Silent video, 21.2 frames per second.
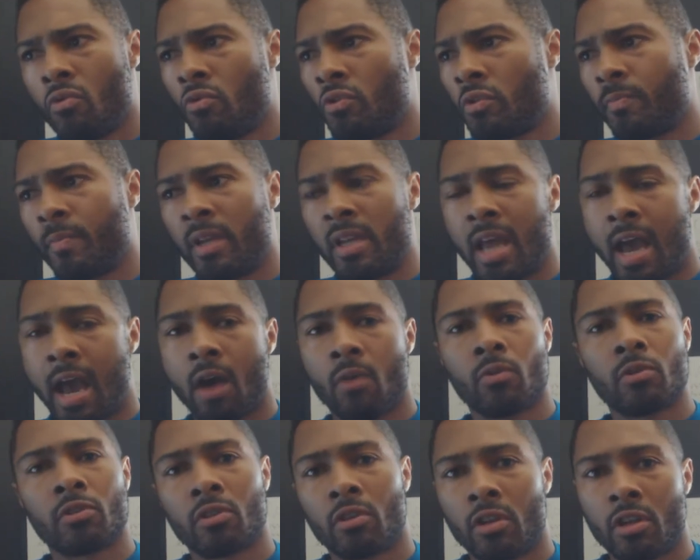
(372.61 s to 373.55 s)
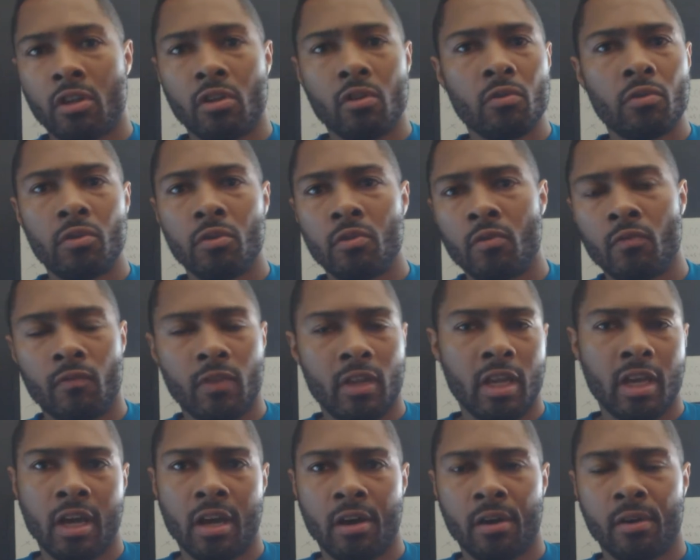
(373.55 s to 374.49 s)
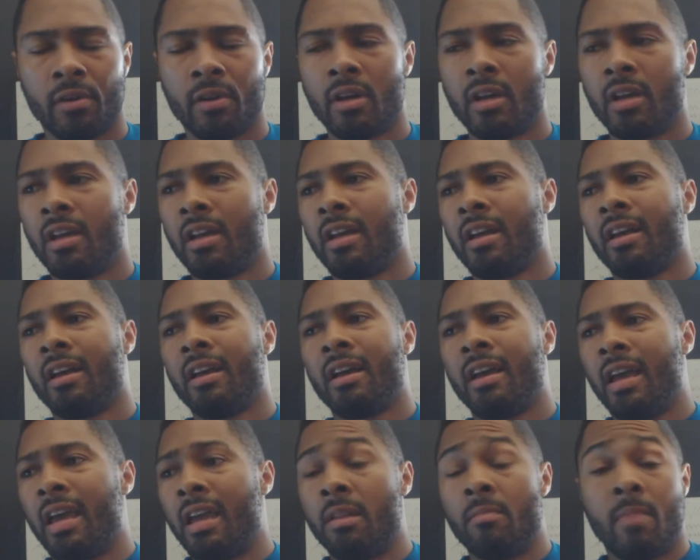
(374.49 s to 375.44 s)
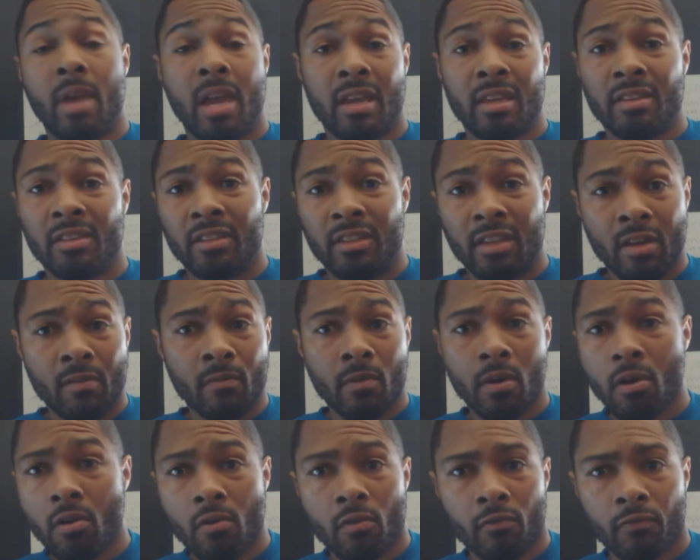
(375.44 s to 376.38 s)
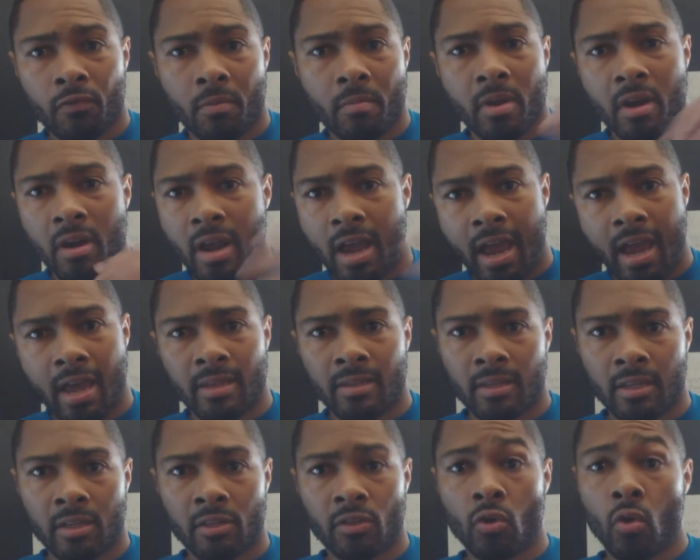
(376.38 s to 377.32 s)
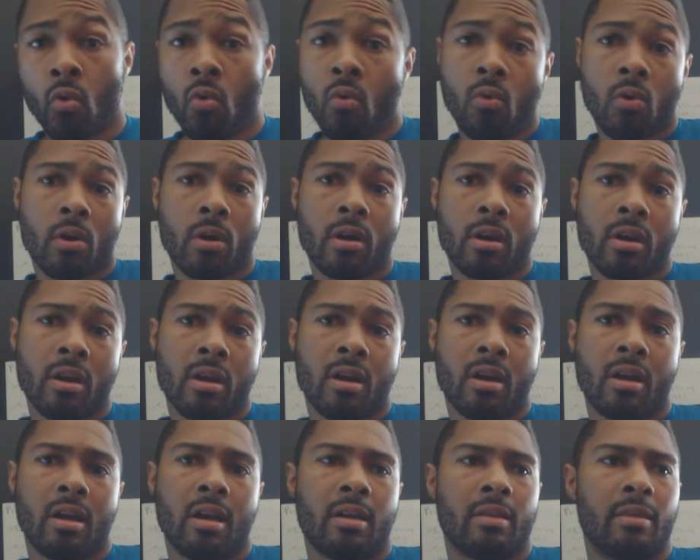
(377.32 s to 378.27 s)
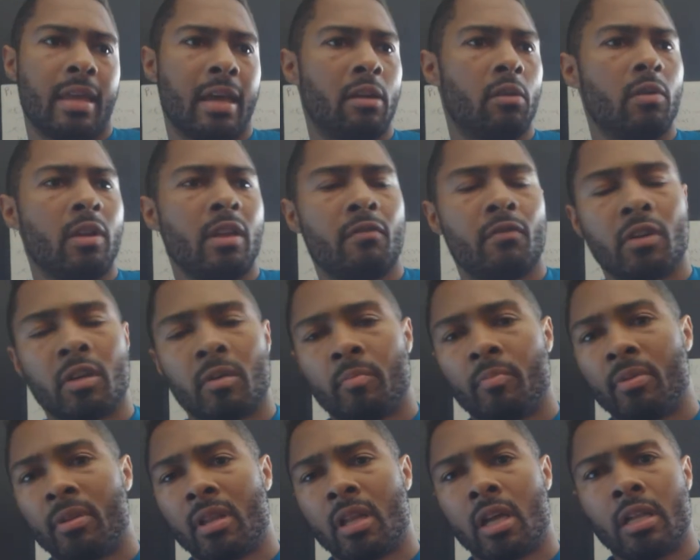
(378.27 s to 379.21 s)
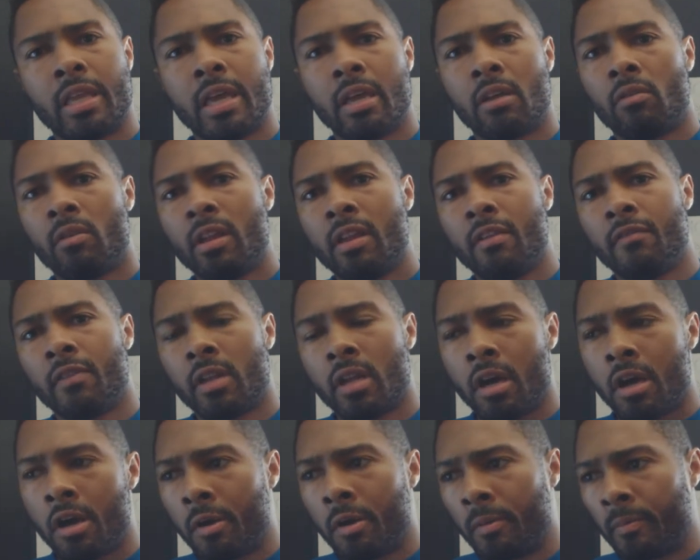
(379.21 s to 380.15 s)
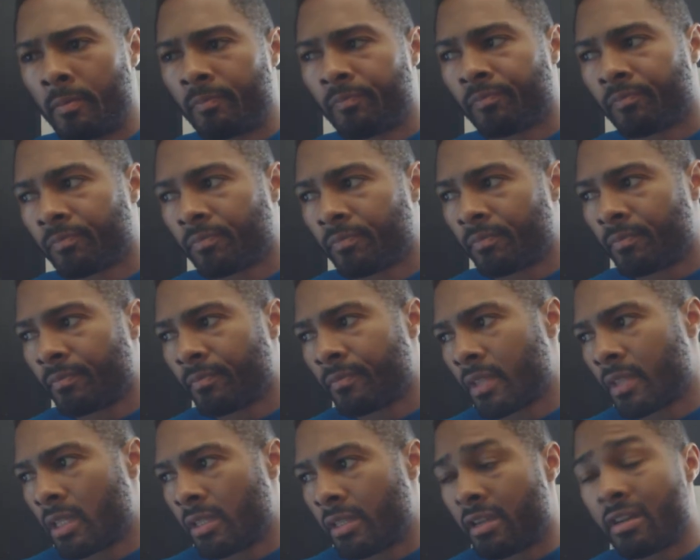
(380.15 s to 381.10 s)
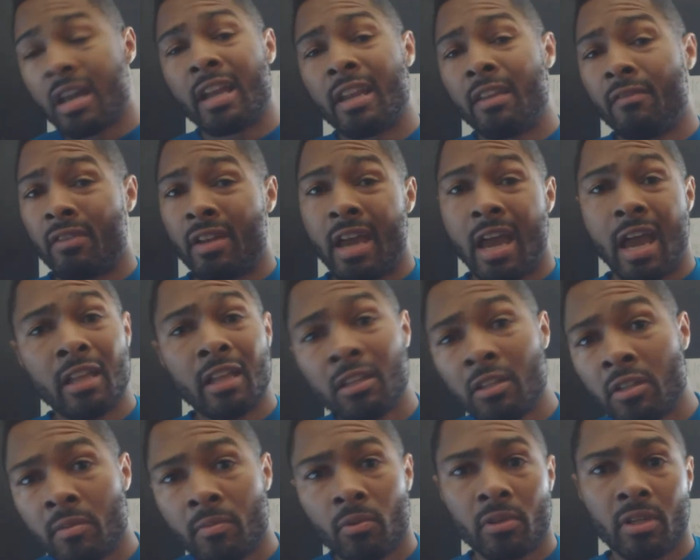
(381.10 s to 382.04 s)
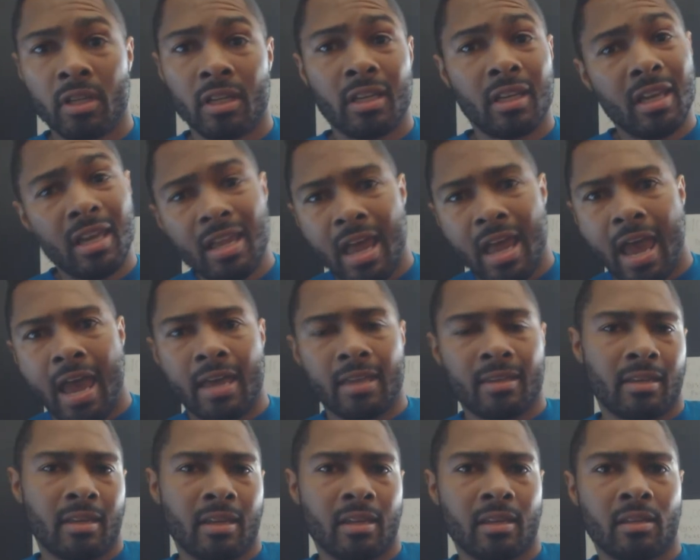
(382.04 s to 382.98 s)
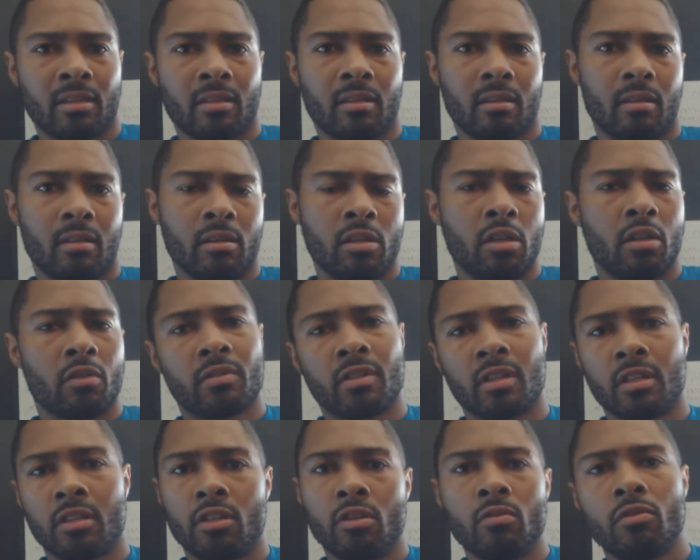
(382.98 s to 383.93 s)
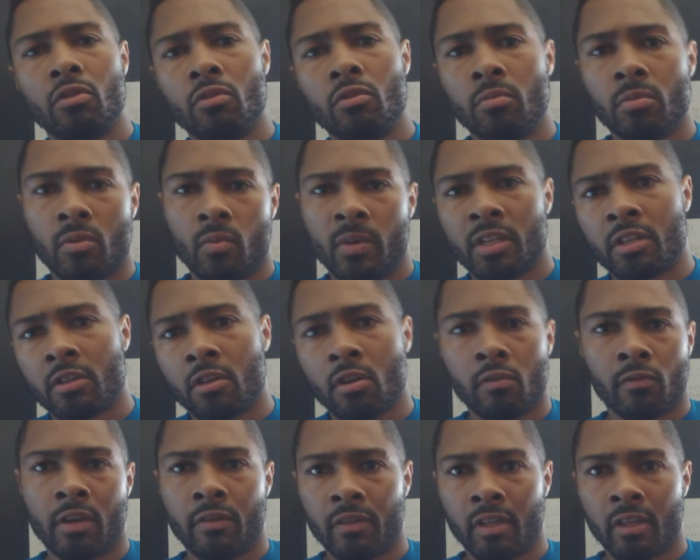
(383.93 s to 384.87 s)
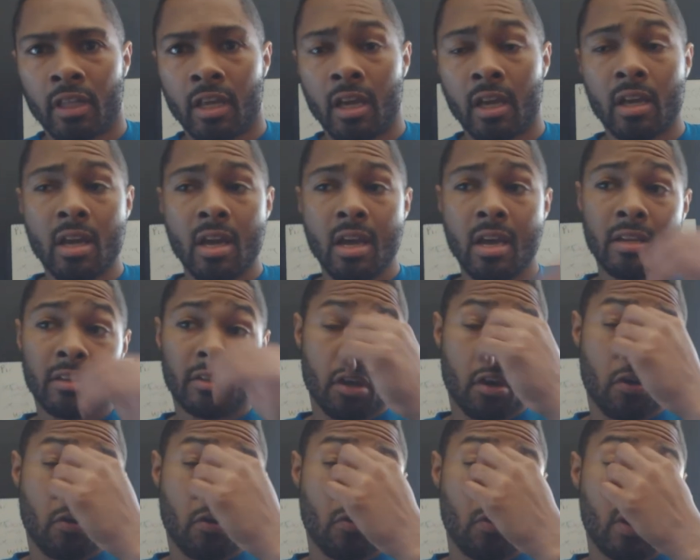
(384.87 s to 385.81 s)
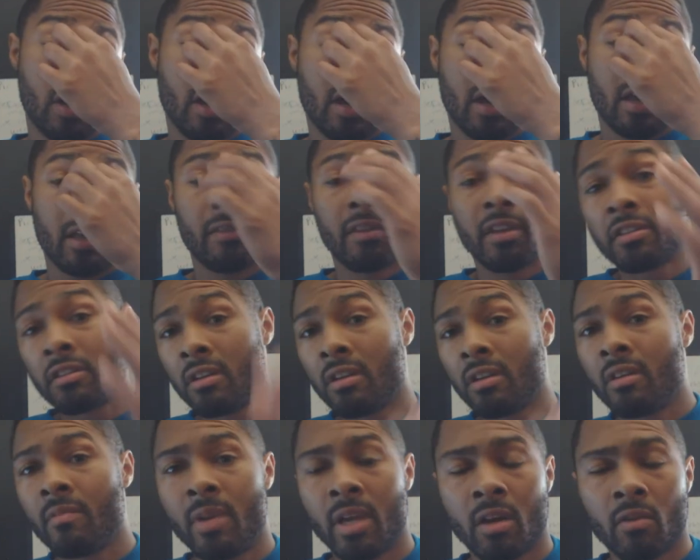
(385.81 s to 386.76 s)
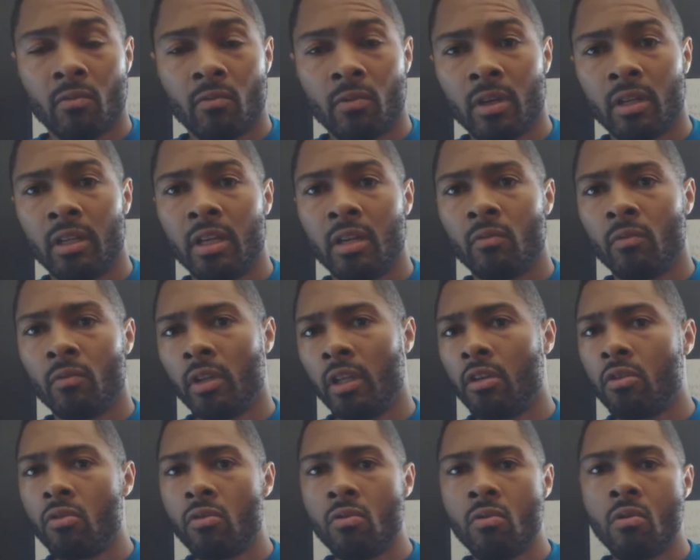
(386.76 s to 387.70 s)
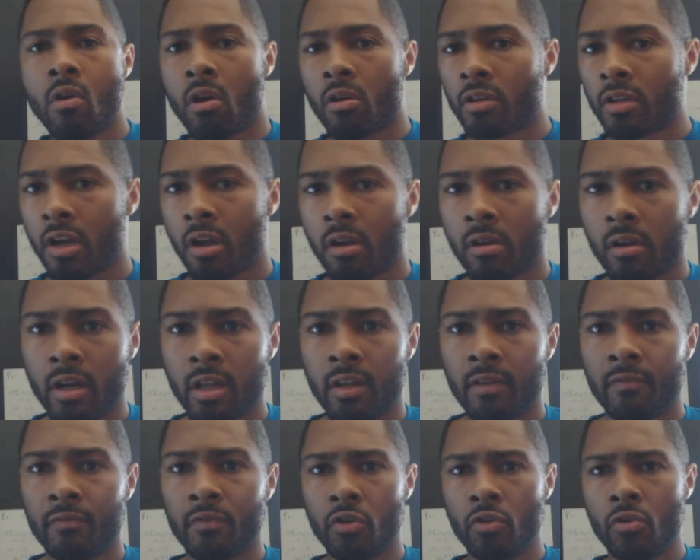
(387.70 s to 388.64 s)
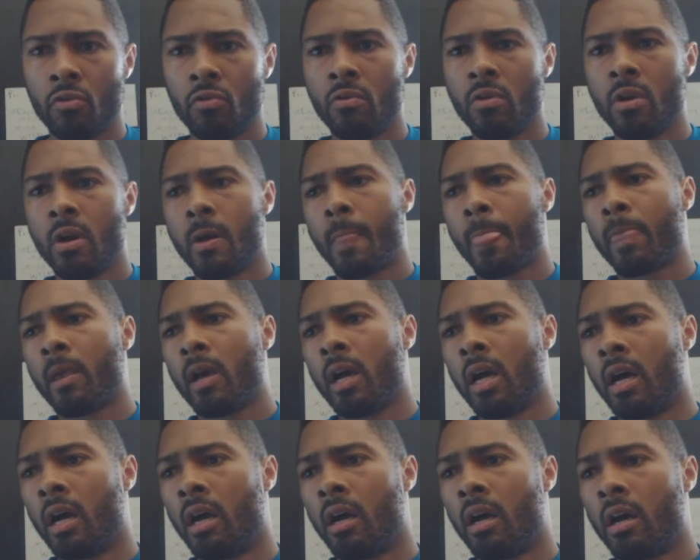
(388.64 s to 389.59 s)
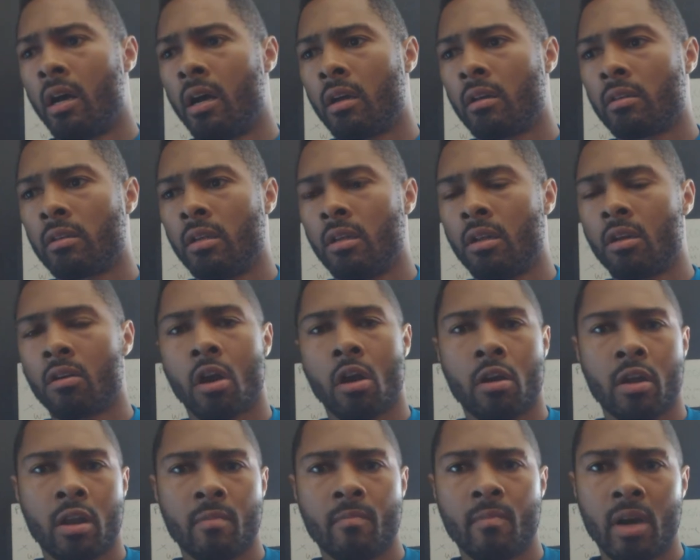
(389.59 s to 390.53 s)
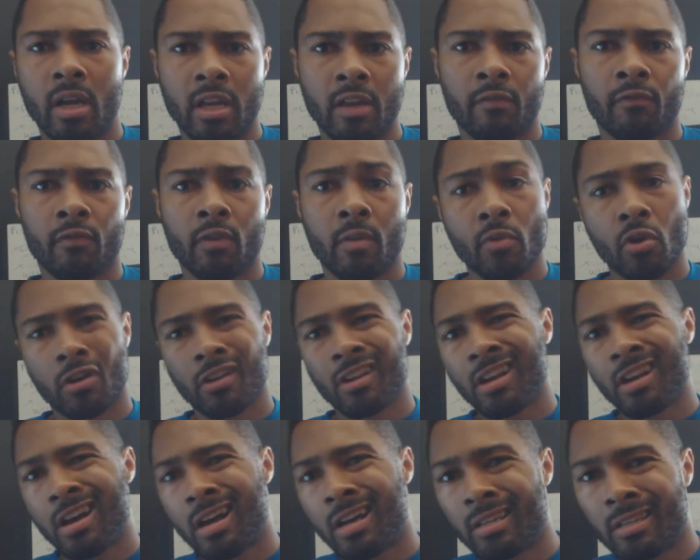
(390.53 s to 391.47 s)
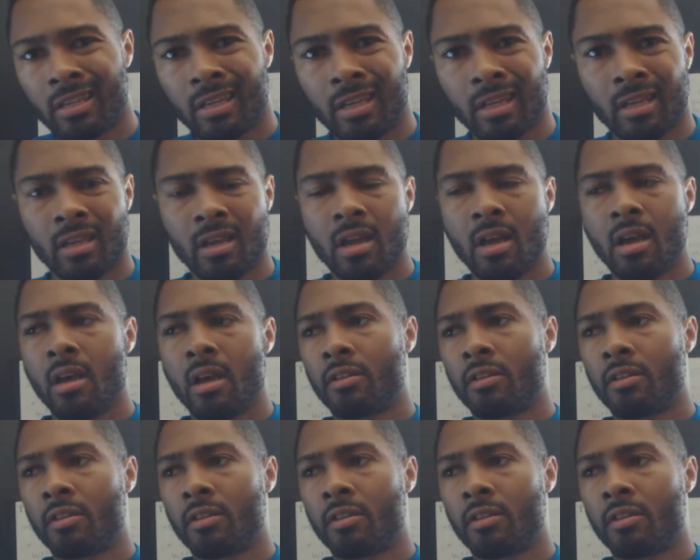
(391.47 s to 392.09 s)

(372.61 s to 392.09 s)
who spend hours on a YouTube video and make zero from their AdSense, or they don't even uh, they don't even um, they're not even eligible to get AdSense. You know, since YouTube switched over everything, so this could be a really really cool alternative to uh, you know earning money from your content.